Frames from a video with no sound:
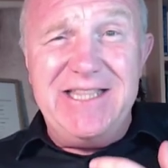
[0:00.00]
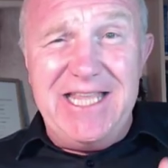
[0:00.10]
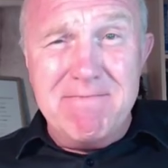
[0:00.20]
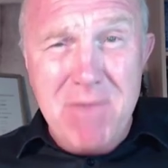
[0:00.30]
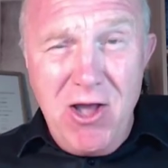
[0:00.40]

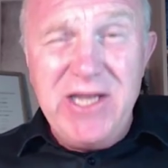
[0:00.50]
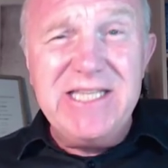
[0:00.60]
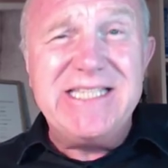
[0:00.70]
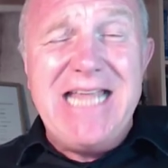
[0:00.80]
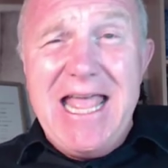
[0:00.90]

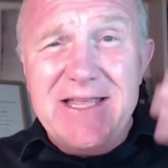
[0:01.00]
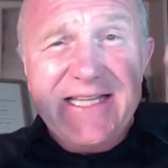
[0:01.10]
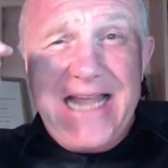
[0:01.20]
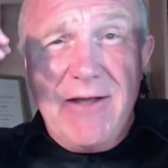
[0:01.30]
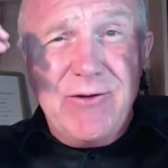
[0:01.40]
mindset
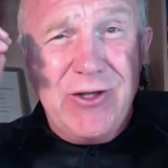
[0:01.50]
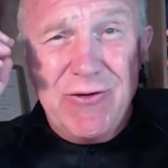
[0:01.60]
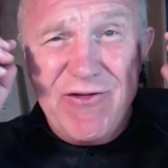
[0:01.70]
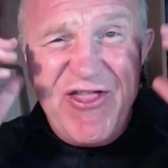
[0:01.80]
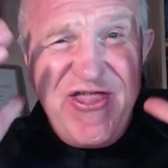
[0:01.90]
is how
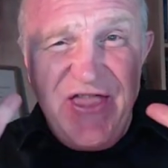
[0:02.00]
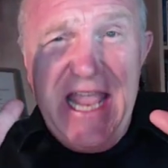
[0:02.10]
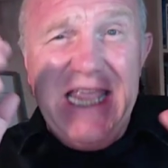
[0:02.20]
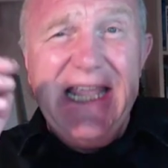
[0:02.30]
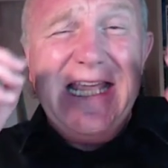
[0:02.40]
you
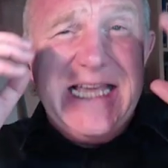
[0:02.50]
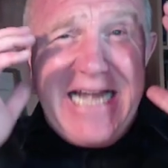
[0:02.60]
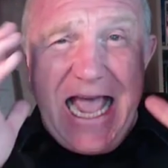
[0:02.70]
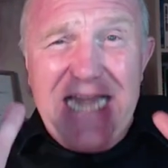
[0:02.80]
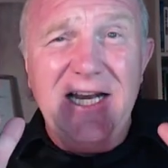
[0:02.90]
think
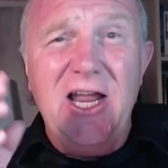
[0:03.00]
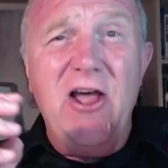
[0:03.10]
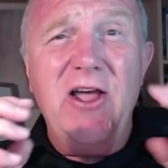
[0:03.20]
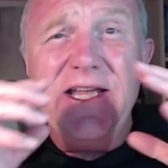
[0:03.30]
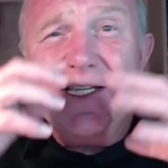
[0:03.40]
and
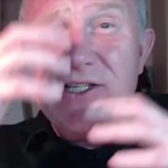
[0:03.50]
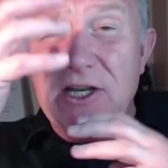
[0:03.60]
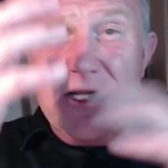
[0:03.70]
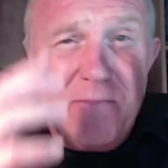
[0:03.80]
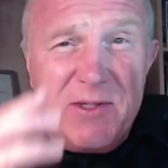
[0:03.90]
analyze
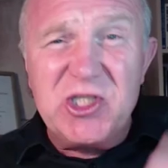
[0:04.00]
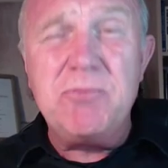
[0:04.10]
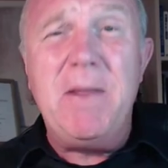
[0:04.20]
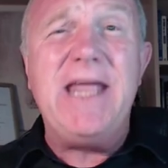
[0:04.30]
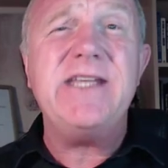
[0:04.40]
and the
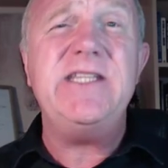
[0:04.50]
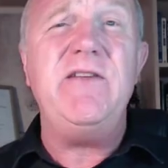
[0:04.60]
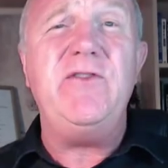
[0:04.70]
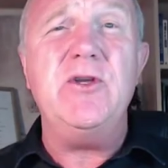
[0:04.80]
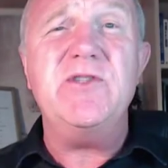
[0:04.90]

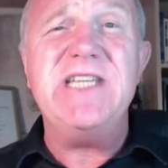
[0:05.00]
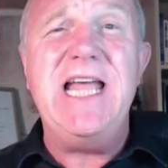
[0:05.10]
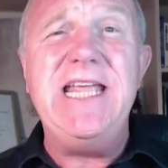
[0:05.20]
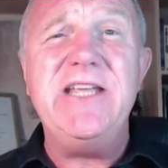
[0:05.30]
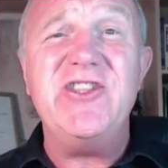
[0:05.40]
perspective you
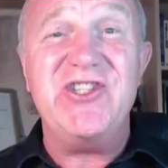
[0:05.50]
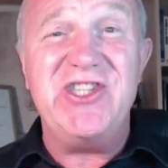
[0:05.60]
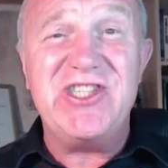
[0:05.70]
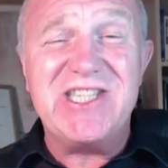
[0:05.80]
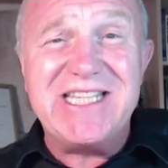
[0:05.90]
take. There's
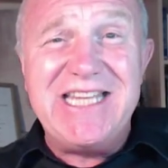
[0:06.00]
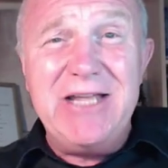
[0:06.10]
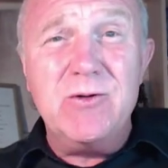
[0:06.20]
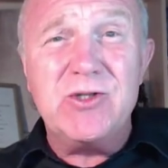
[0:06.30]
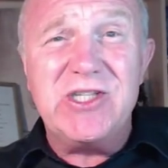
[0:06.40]
the
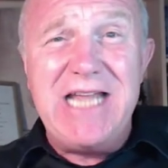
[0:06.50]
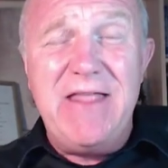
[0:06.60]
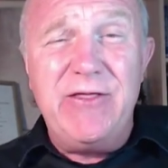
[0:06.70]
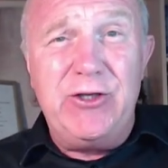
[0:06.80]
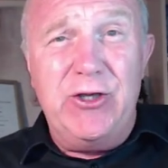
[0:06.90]
skill
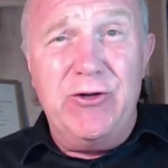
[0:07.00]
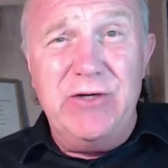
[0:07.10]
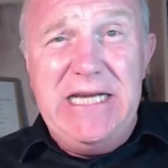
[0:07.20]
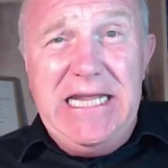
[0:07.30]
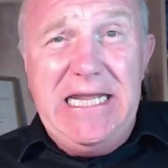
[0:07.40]
set that you
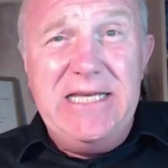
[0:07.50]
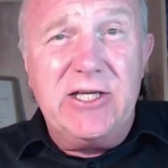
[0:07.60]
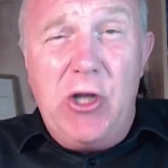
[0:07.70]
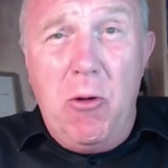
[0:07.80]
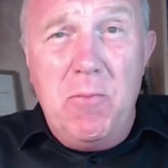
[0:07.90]
need,
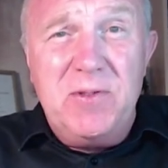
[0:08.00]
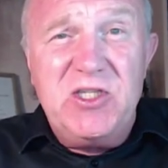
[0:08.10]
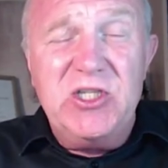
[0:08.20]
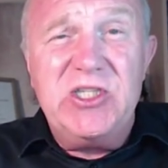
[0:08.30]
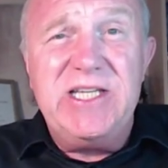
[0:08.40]
the
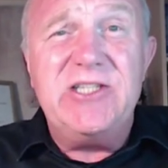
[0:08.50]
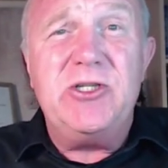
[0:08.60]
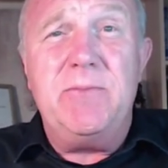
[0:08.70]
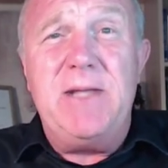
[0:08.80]
competencies to be